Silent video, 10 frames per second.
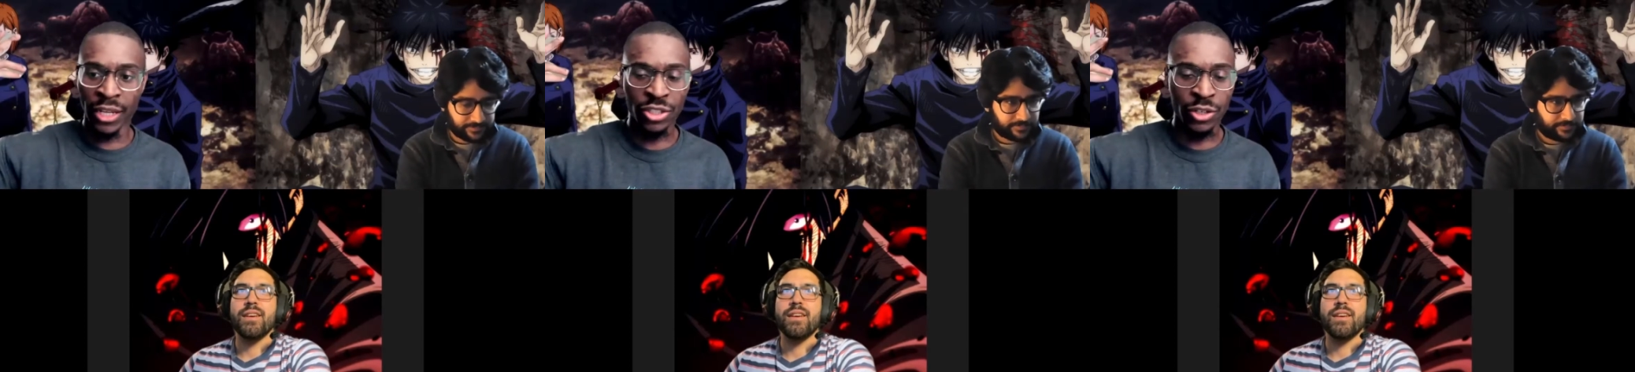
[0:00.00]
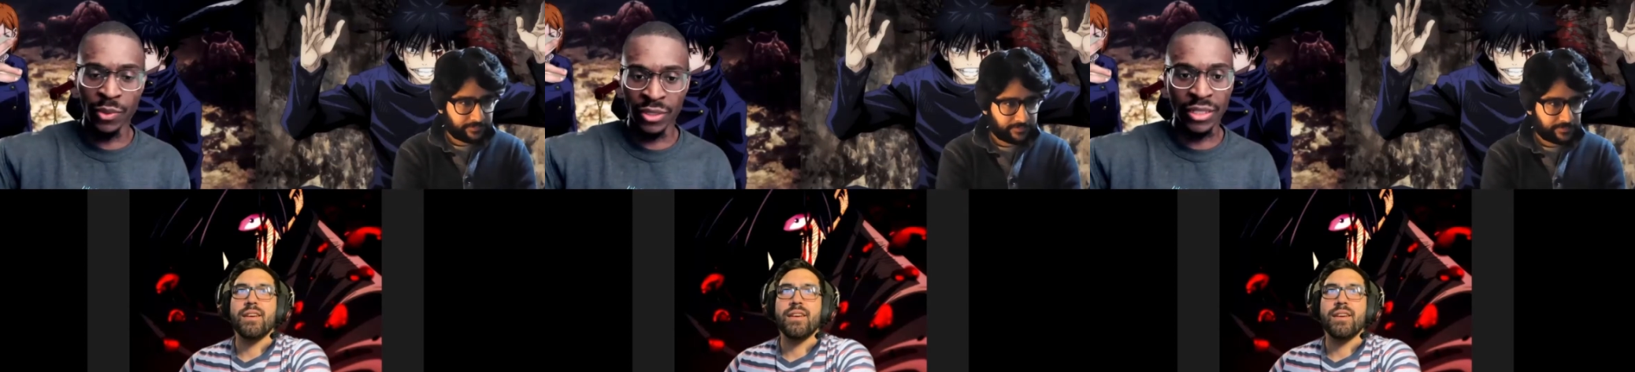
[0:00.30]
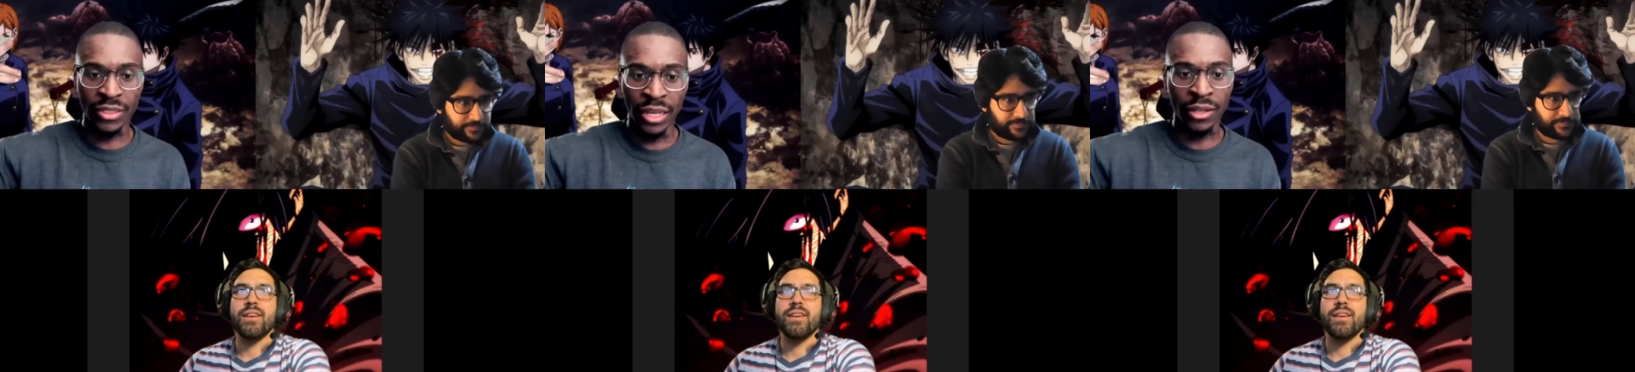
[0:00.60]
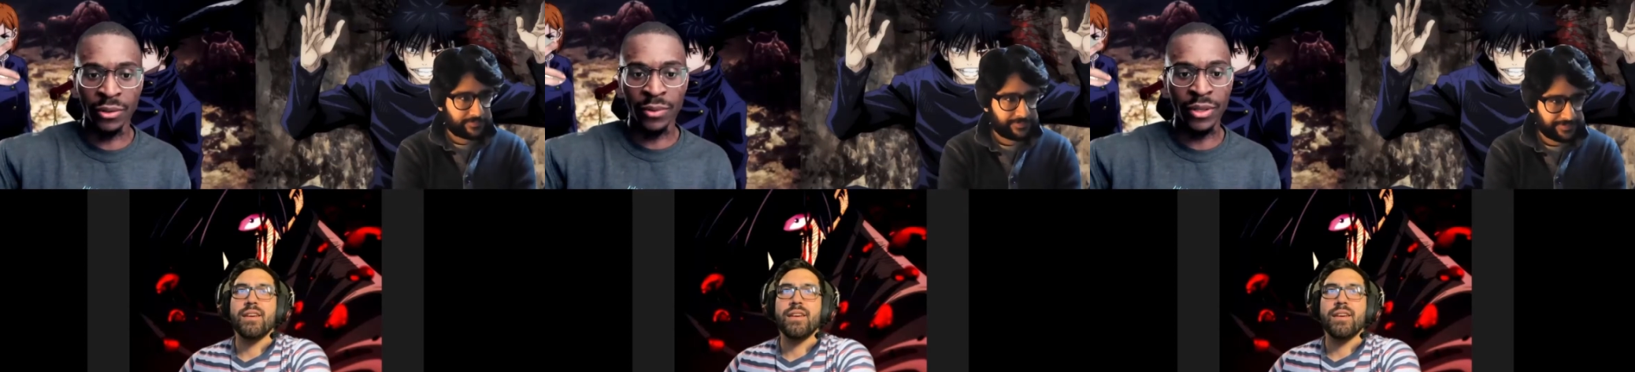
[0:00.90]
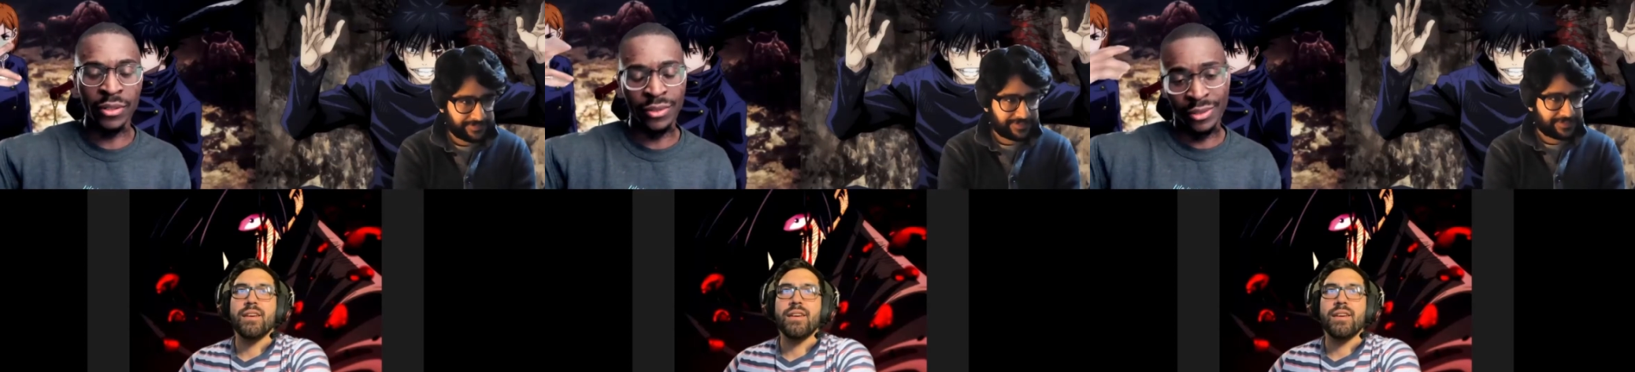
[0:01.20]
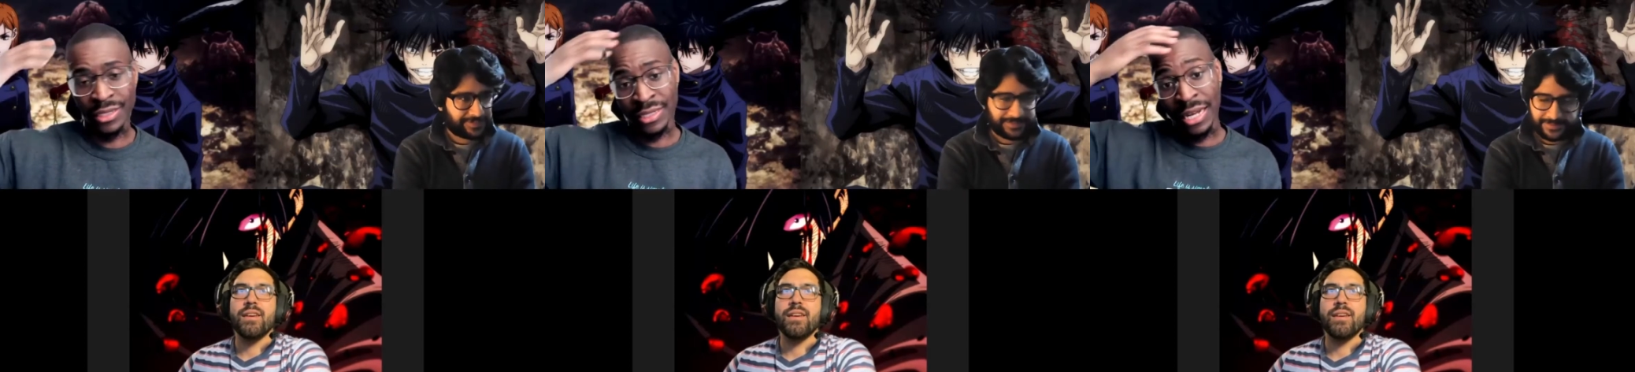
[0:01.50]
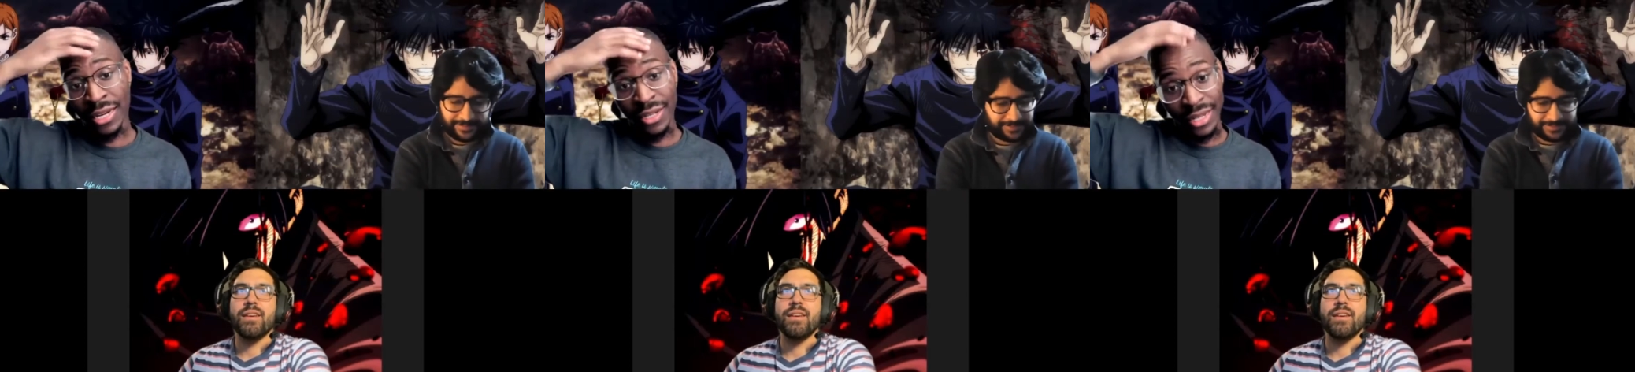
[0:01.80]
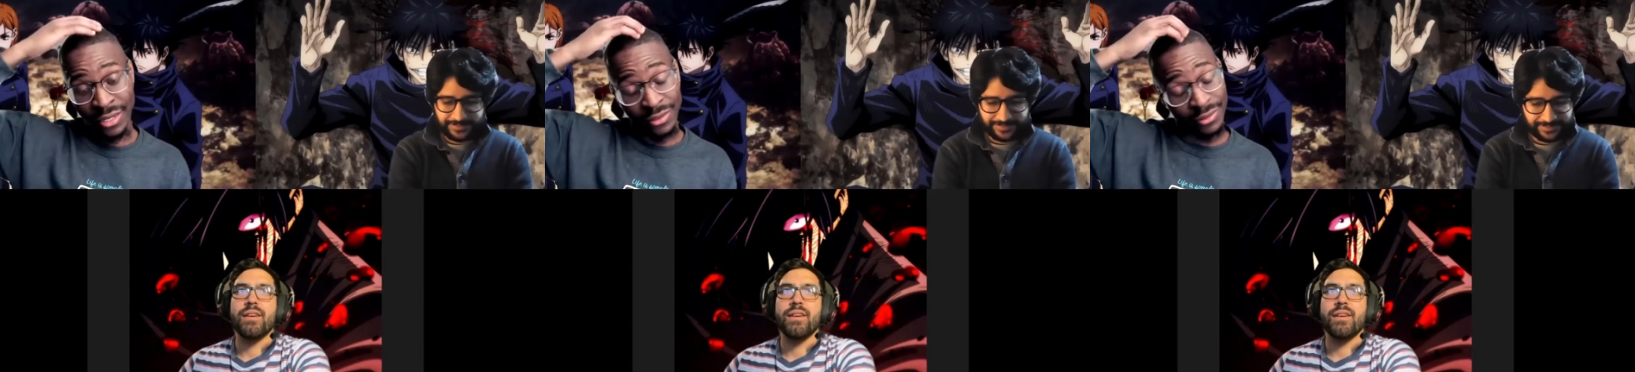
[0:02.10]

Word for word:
Speaker 1: as she always get taken away, she's kind of like